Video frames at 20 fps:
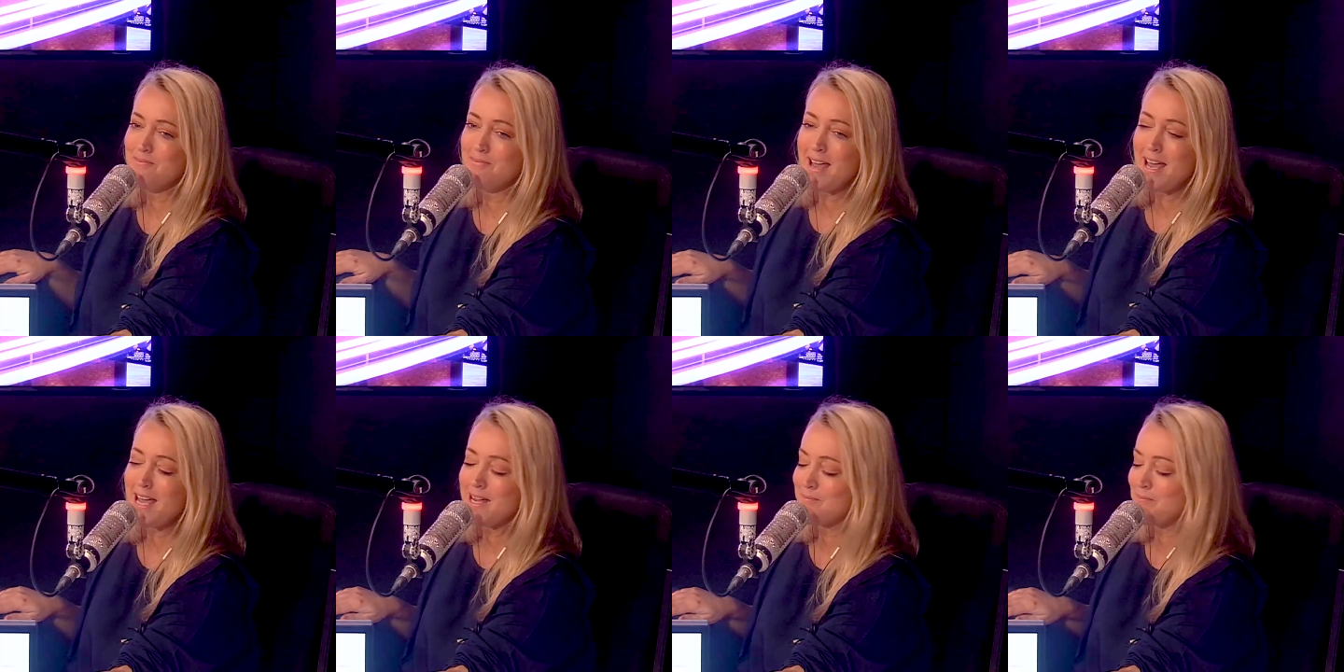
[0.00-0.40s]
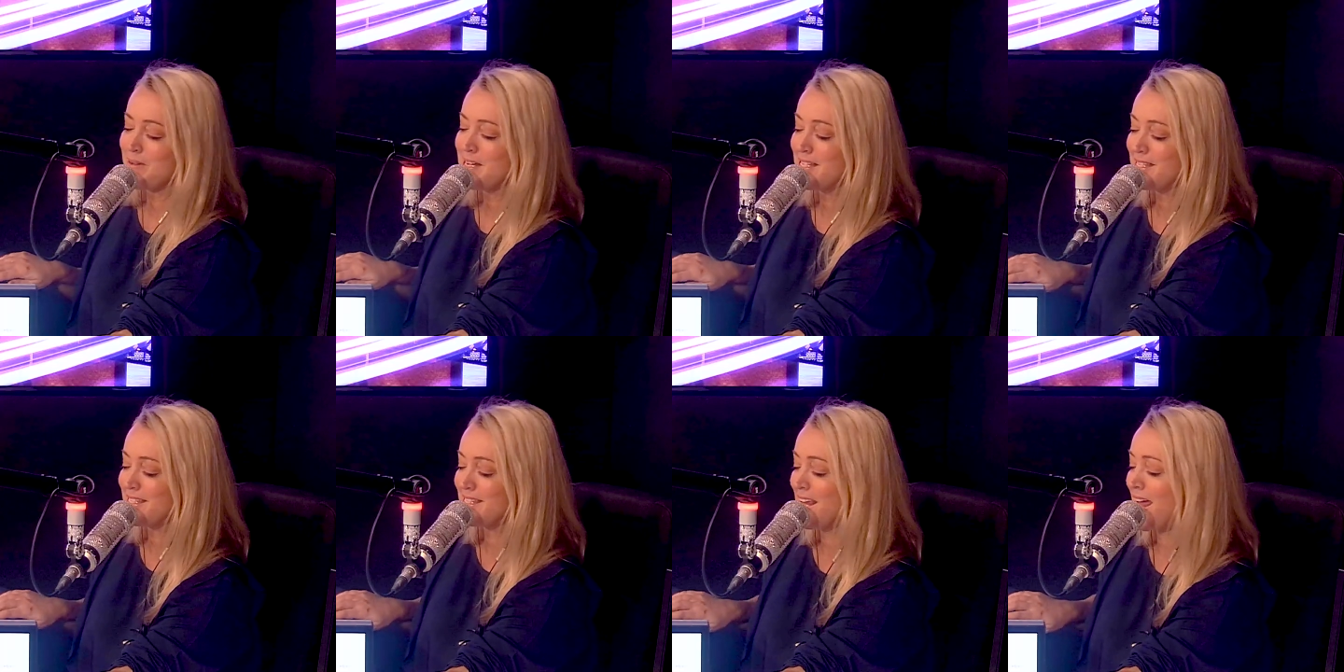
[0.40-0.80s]
you make
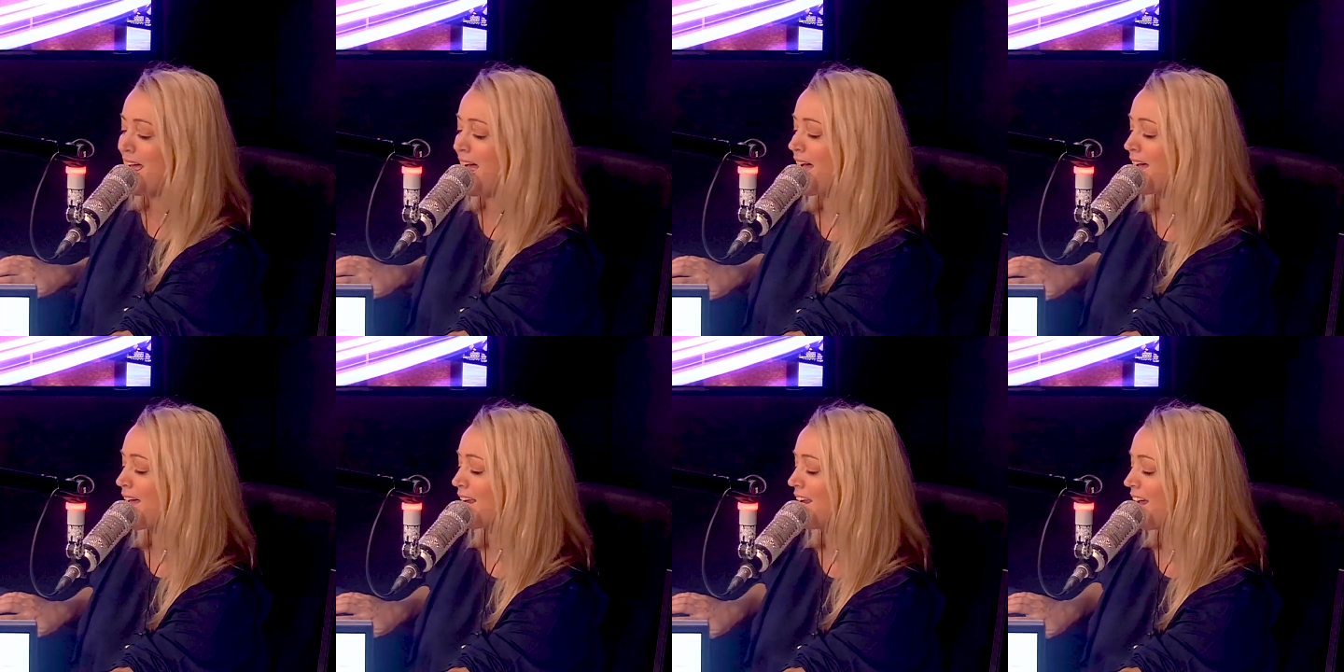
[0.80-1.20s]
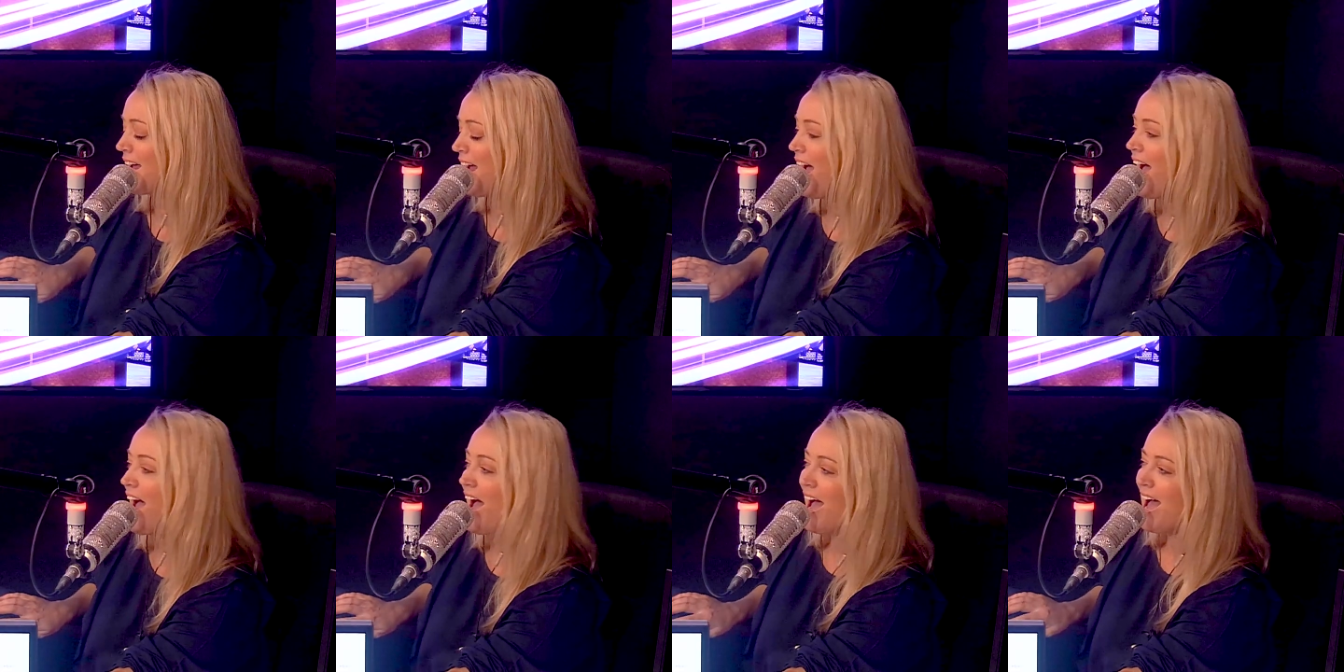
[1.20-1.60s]
me sad.
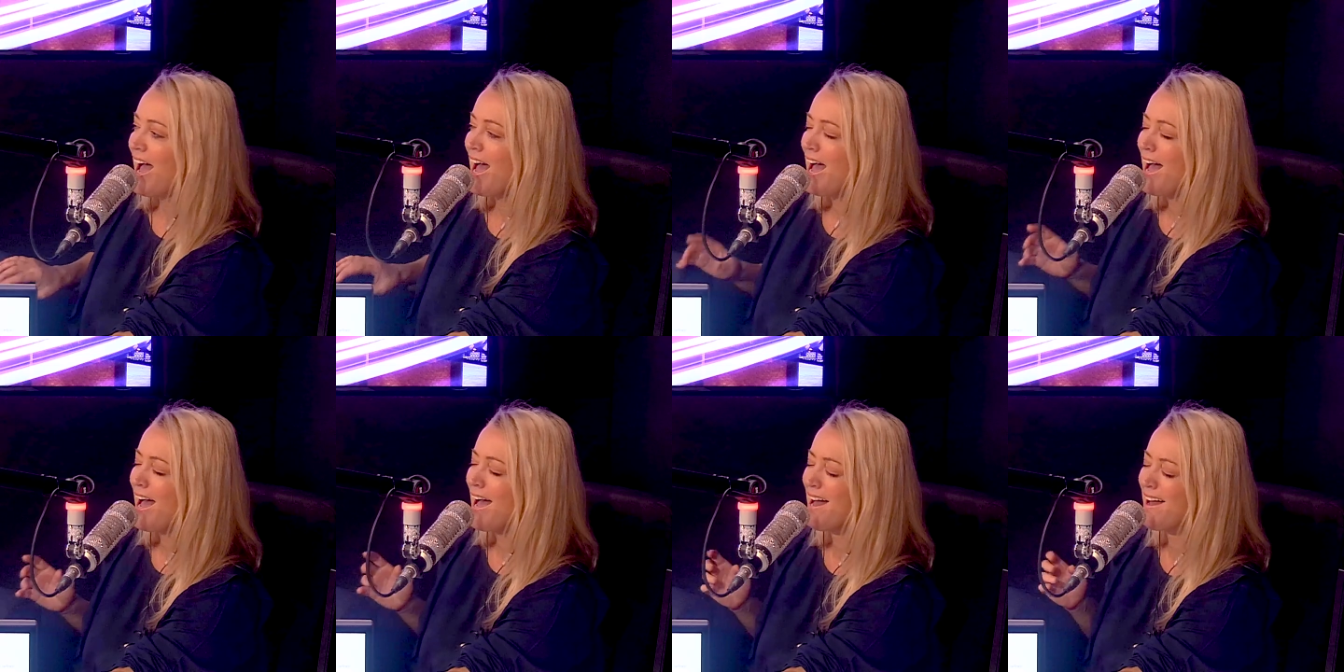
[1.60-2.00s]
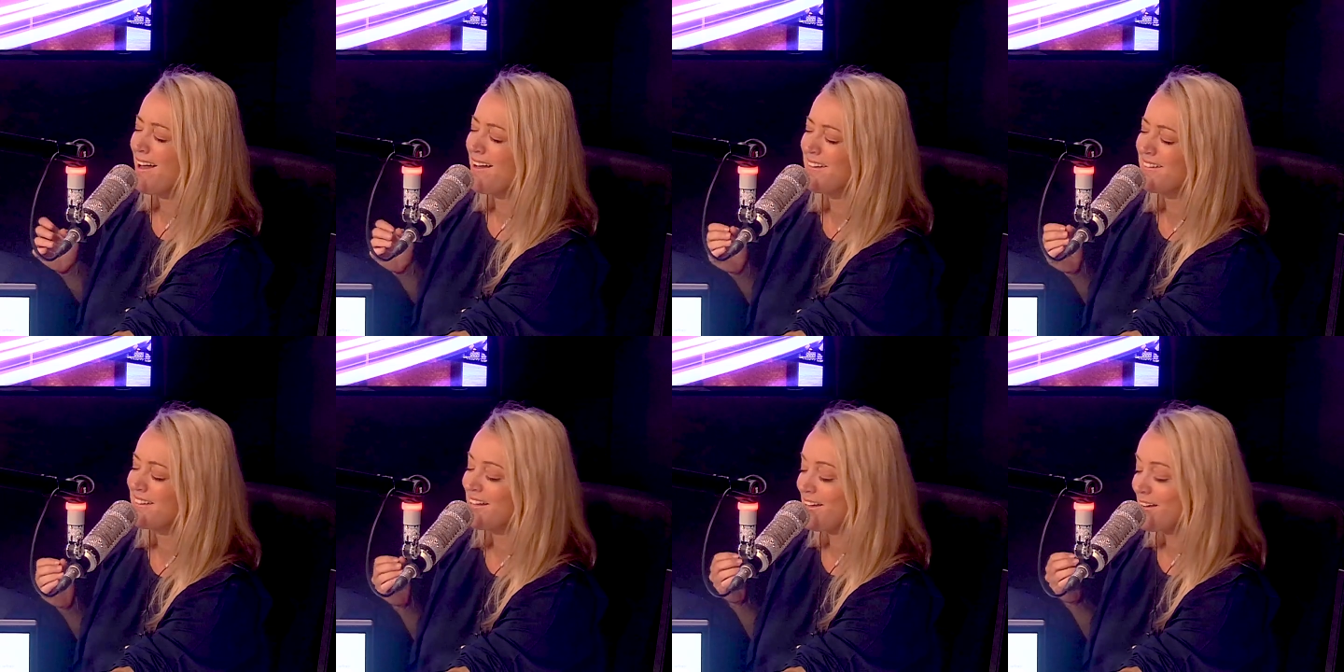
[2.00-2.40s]

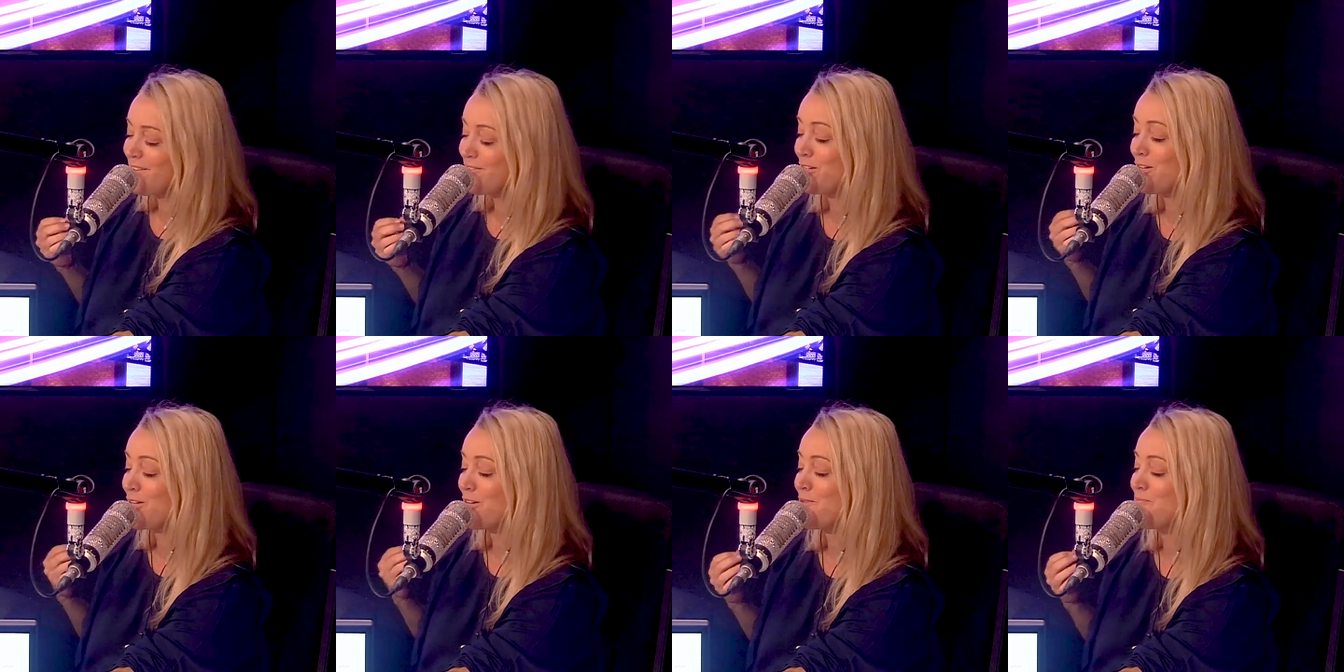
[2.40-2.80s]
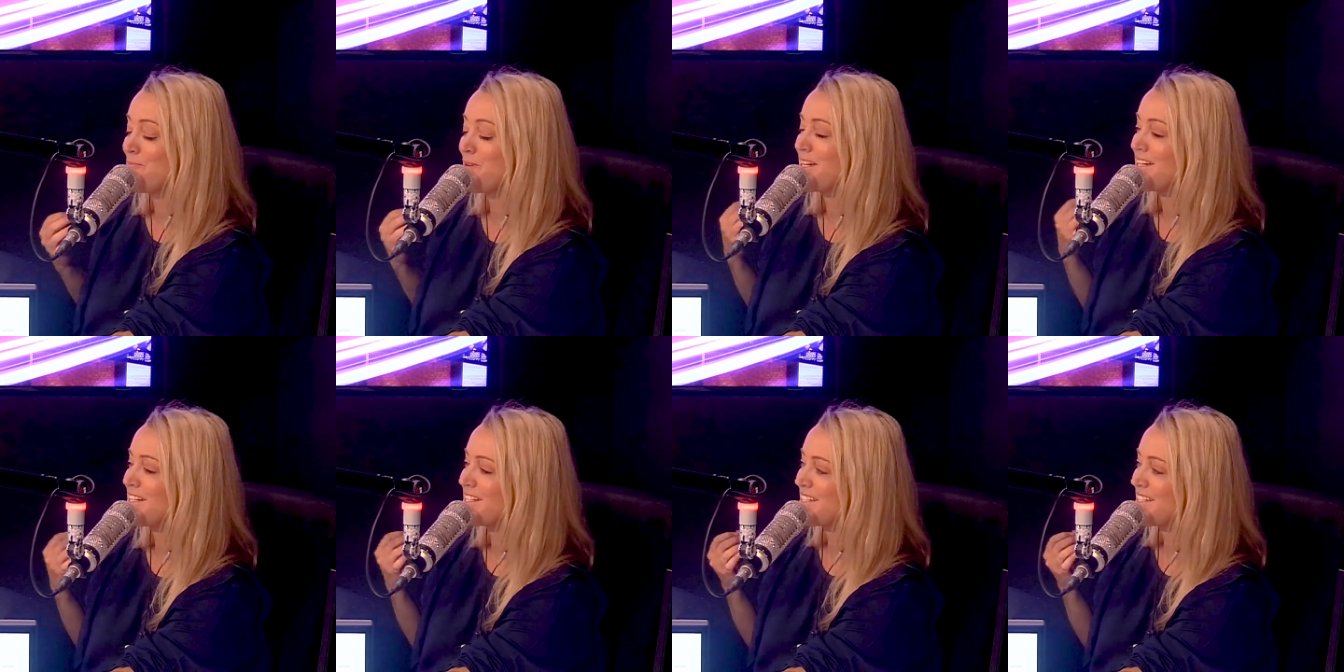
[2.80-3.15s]
Our love could